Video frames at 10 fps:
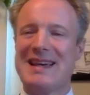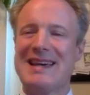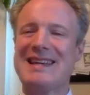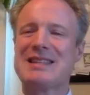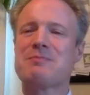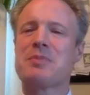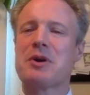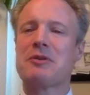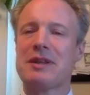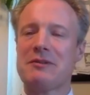It's
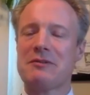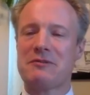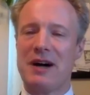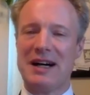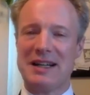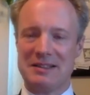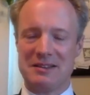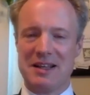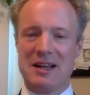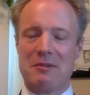perfectly fine
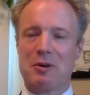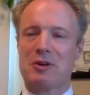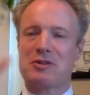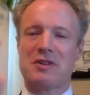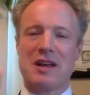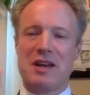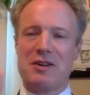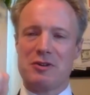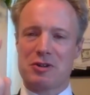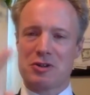because
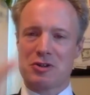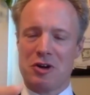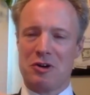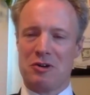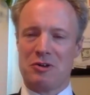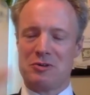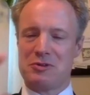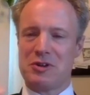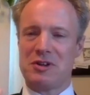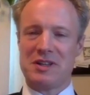your soul
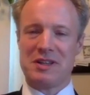journey,